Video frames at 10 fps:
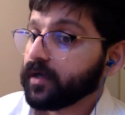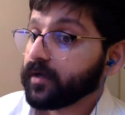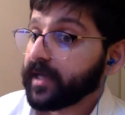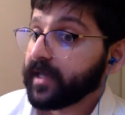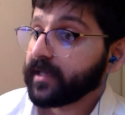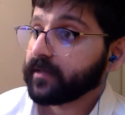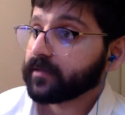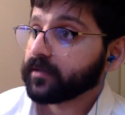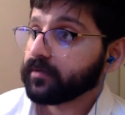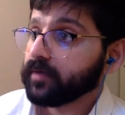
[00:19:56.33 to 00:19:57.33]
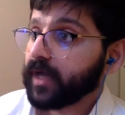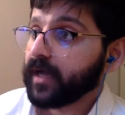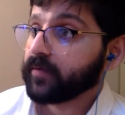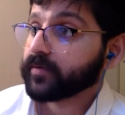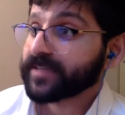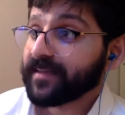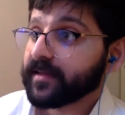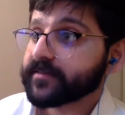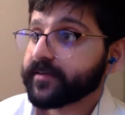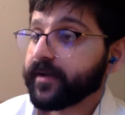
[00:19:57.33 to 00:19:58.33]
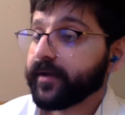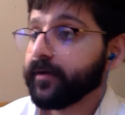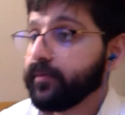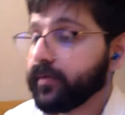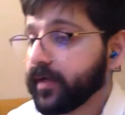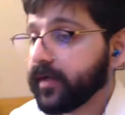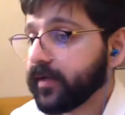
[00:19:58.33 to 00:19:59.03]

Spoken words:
Okay, cool. I will take that as a no.